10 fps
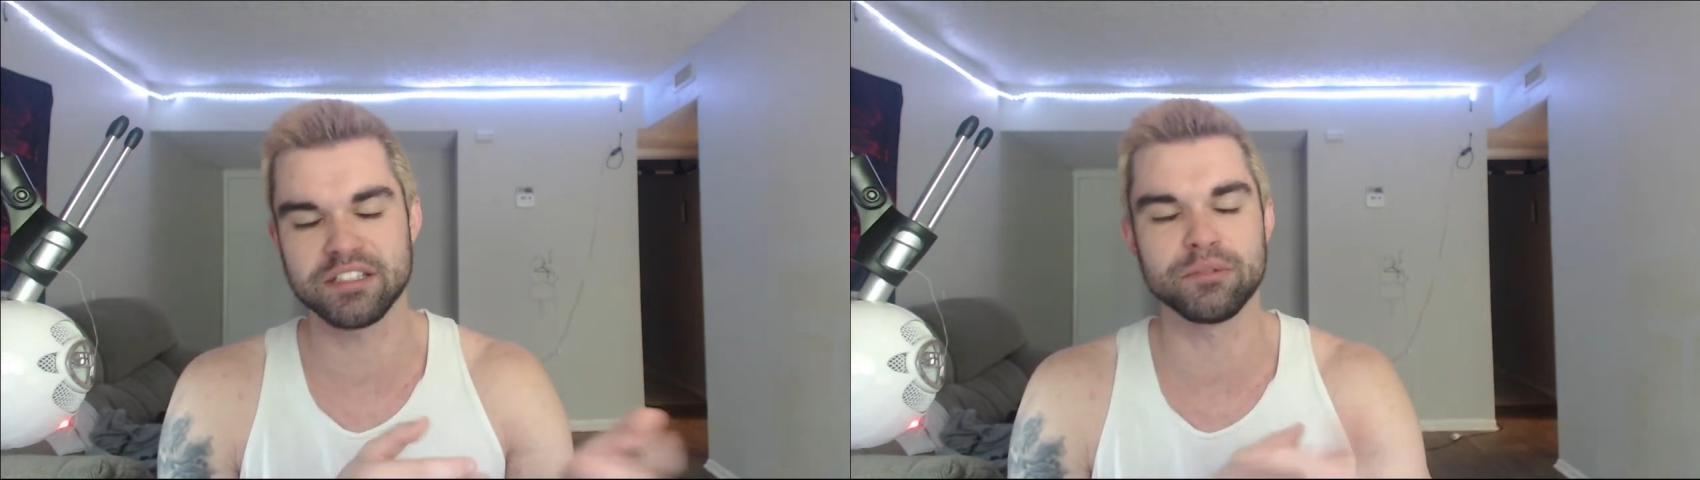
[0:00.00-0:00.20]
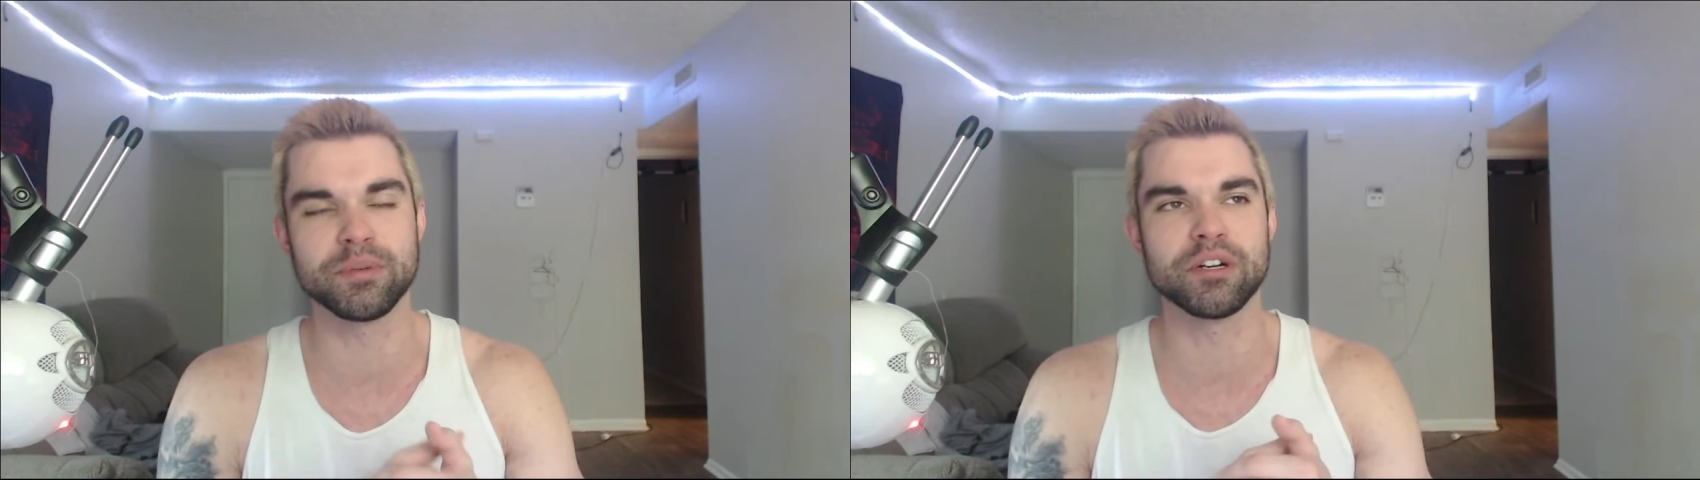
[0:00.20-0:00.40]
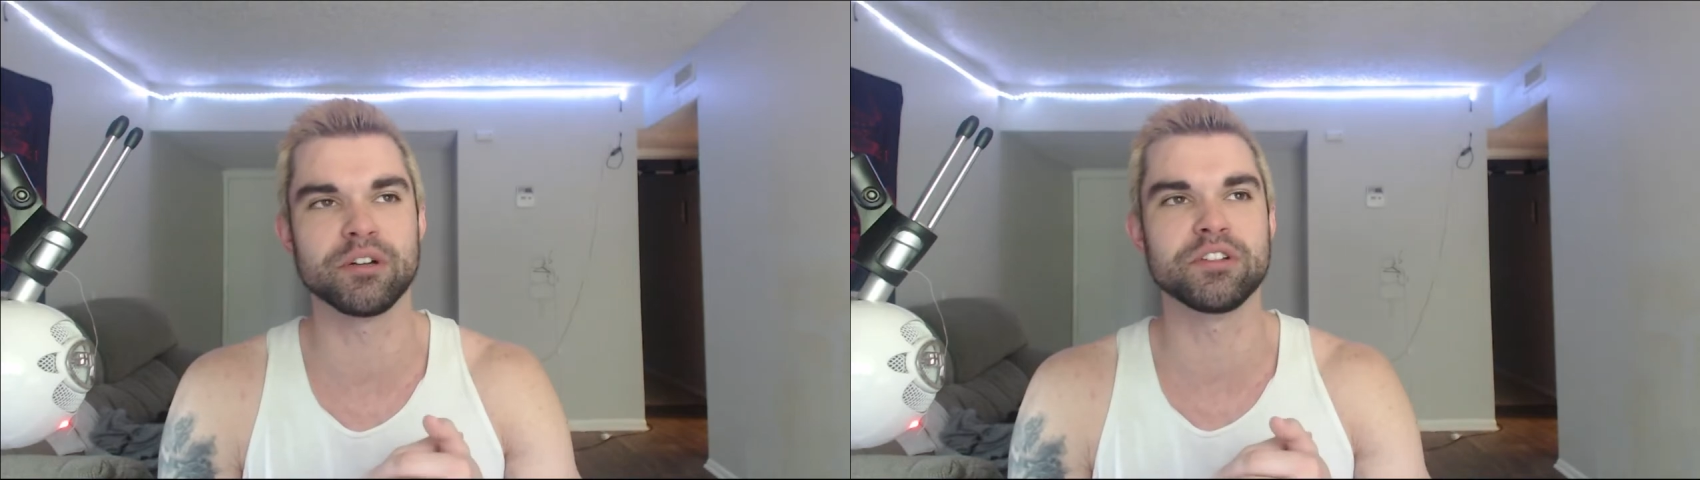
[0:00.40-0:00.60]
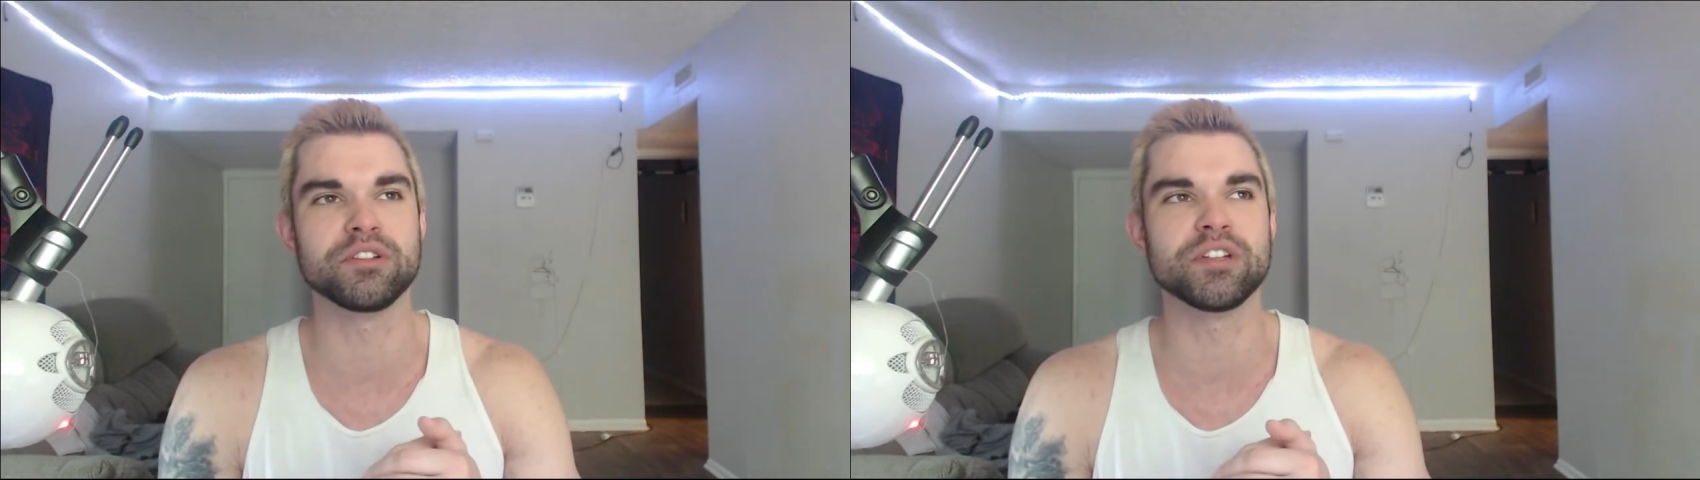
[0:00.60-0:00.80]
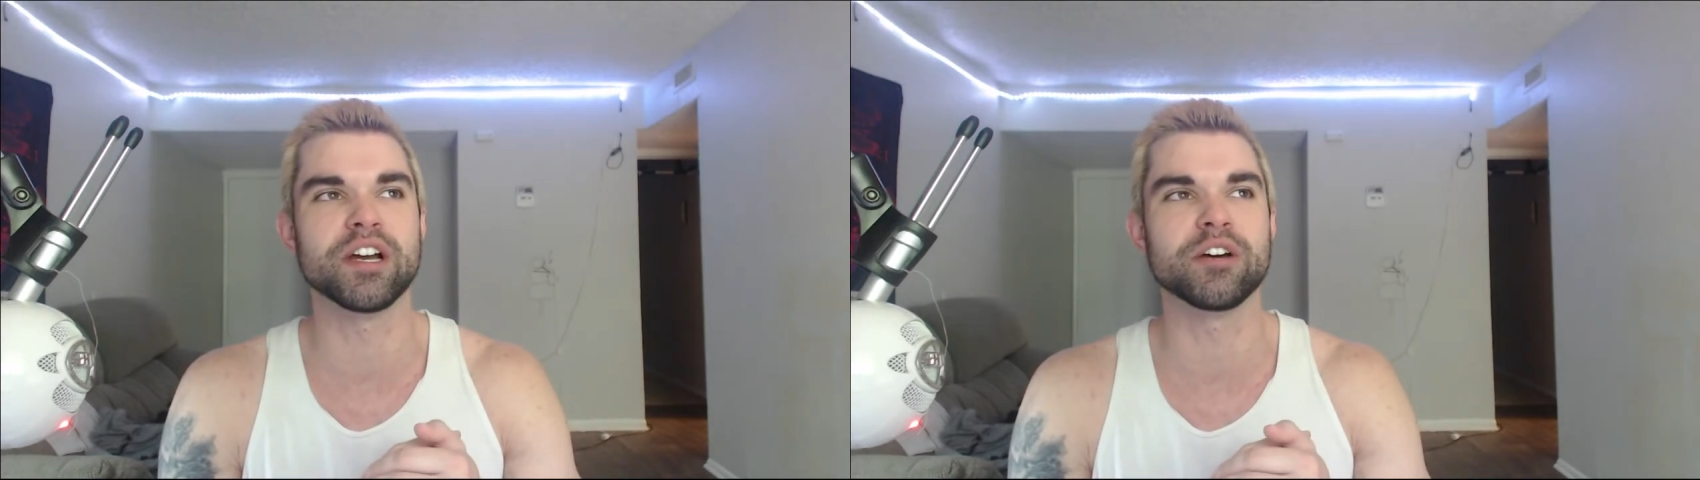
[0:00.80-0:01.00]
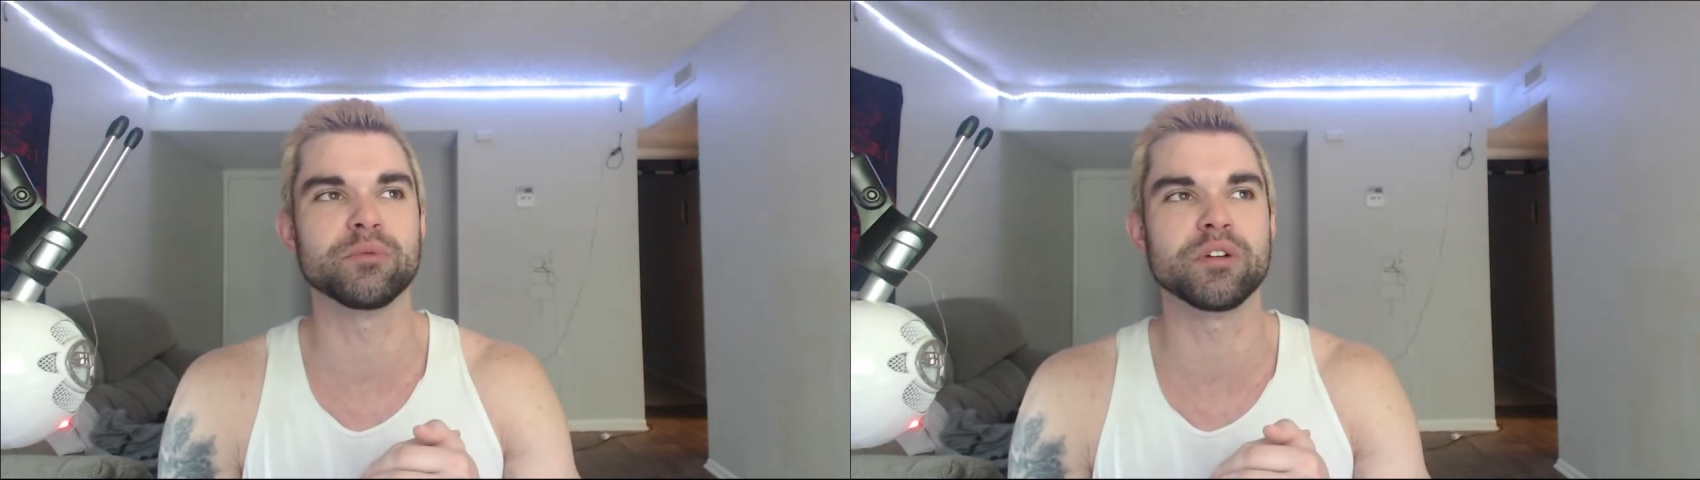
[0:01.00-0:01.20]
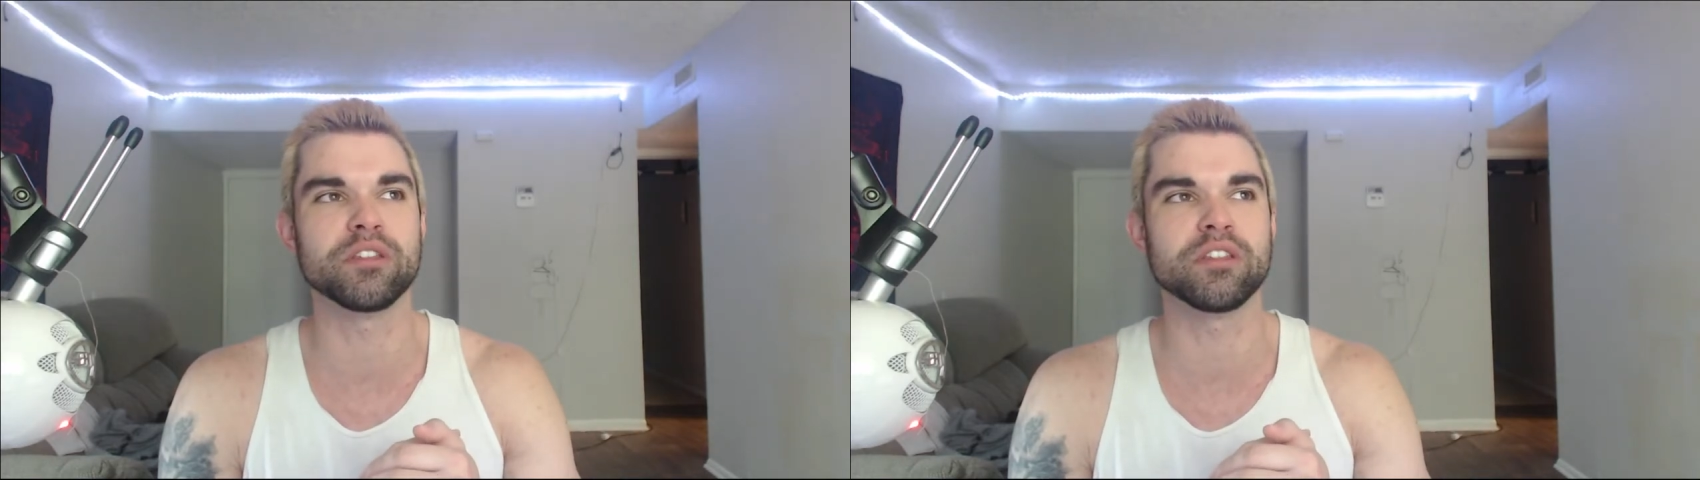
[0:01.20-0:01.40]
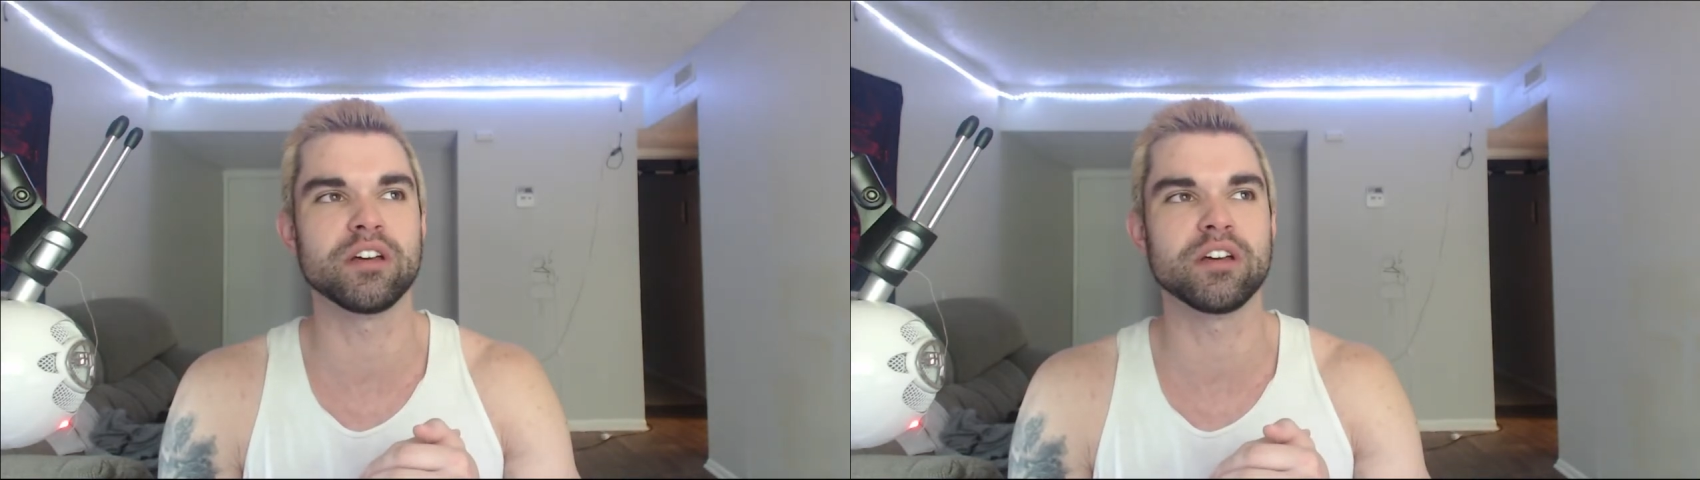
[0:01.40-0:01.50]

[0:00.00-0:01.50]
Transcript: They'll be calling you down with